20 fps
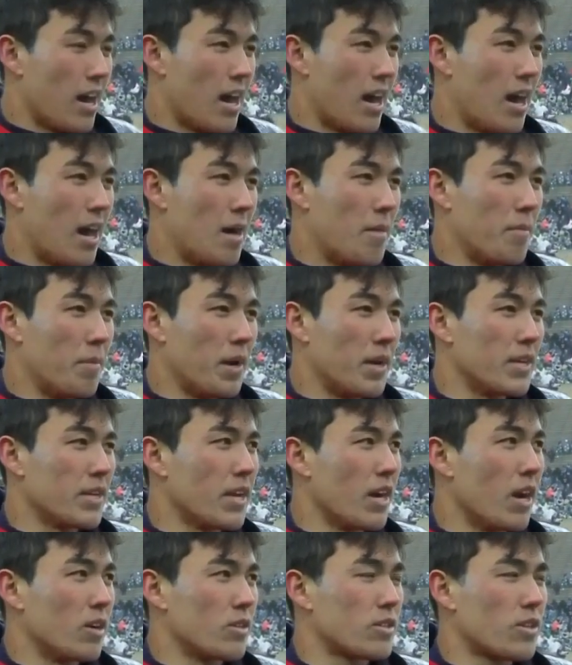Um, but,
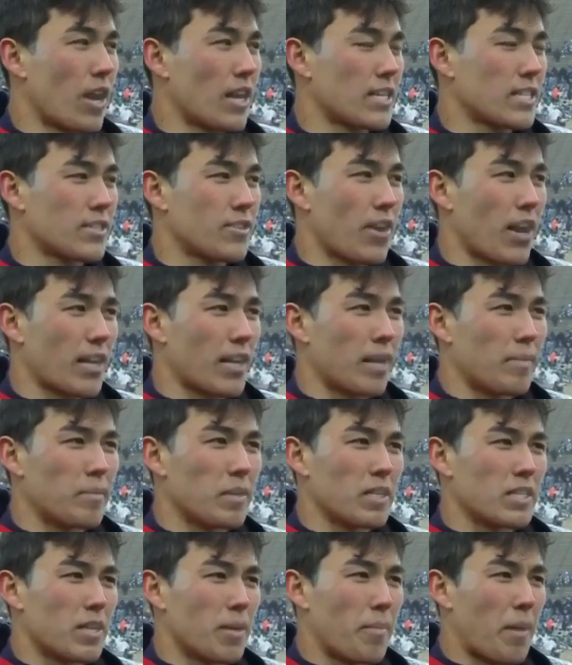you know, try to, try to keep
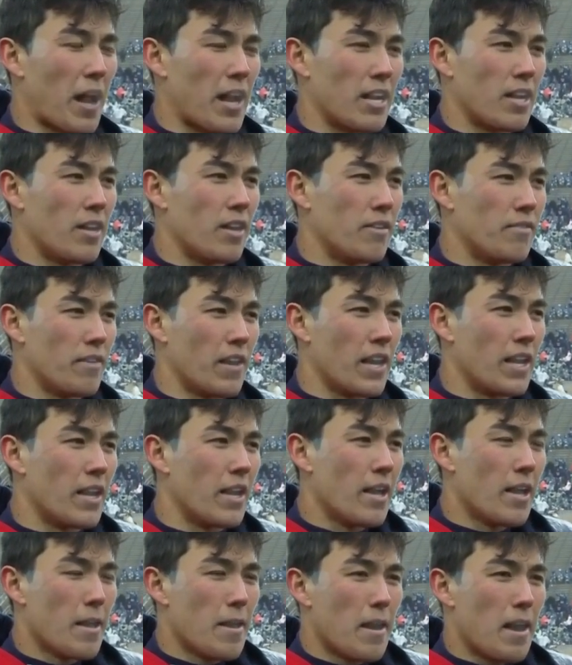things competitive and
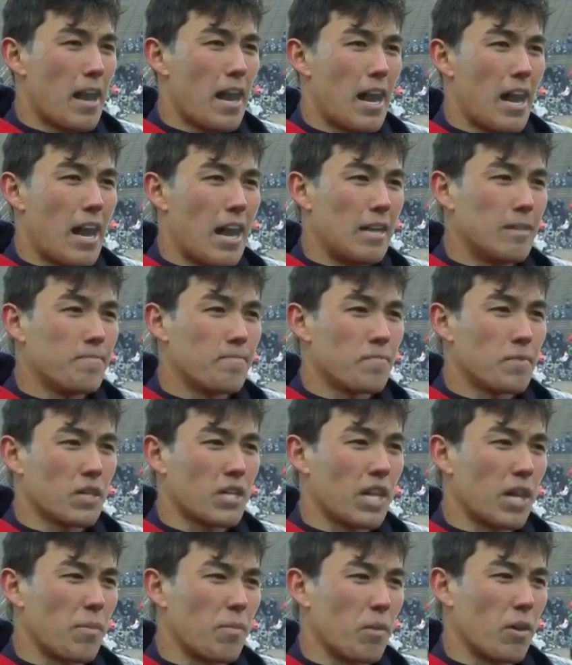uh,
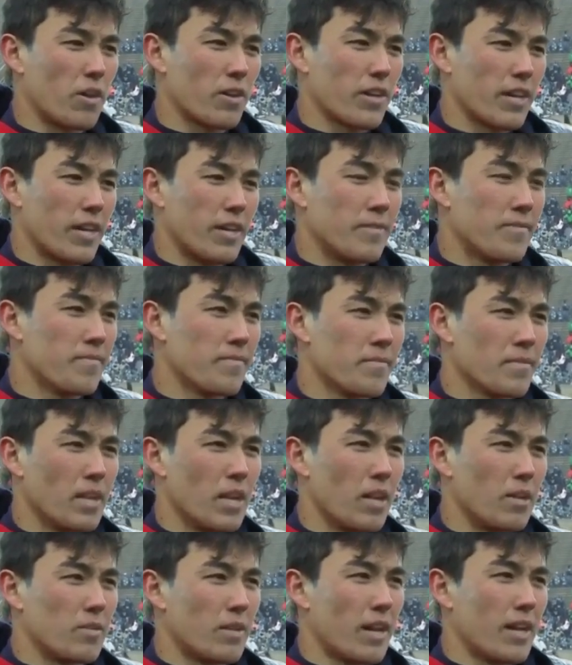just keep working. You
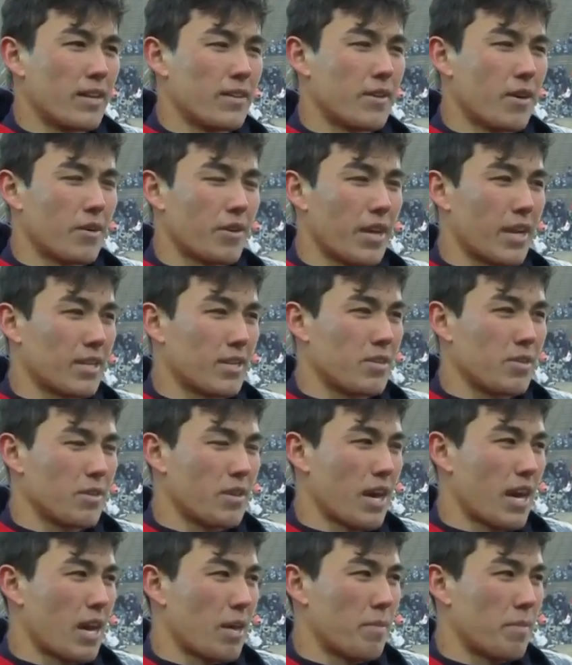know, not, don't get too
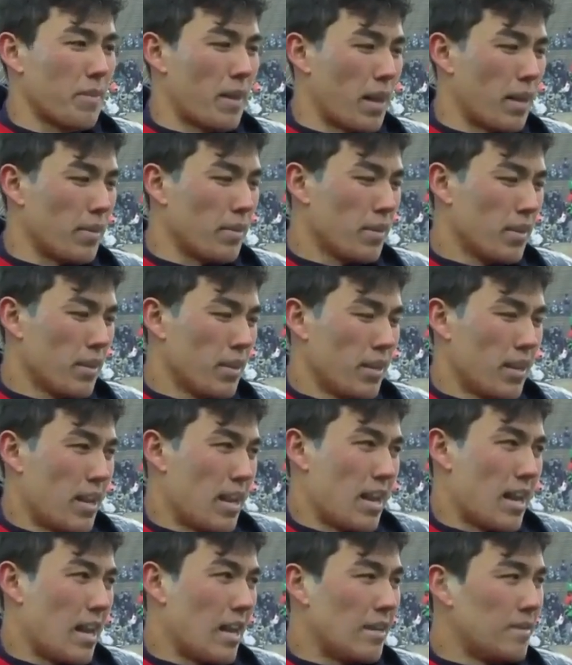caught up about,
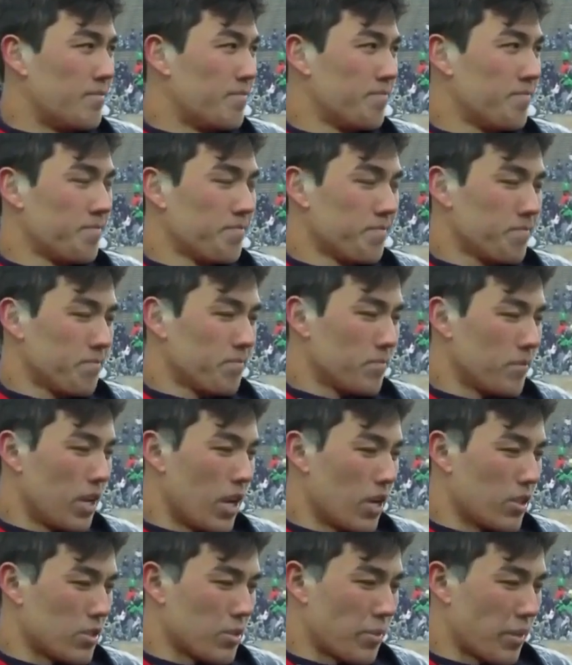uh, you
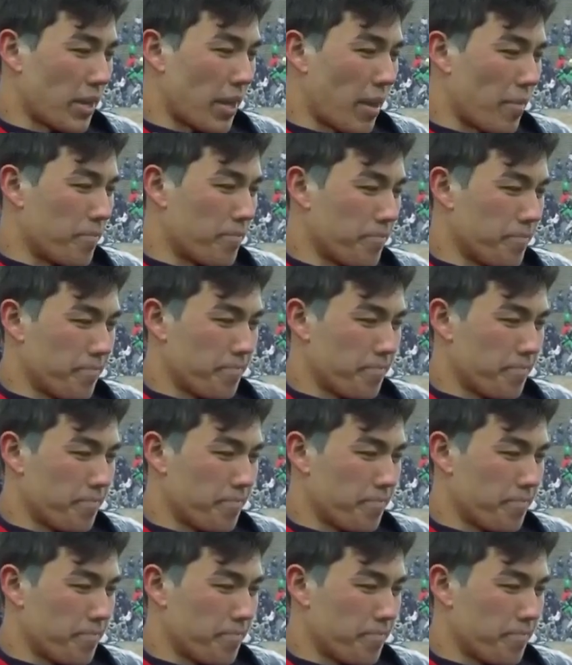know, the spring game.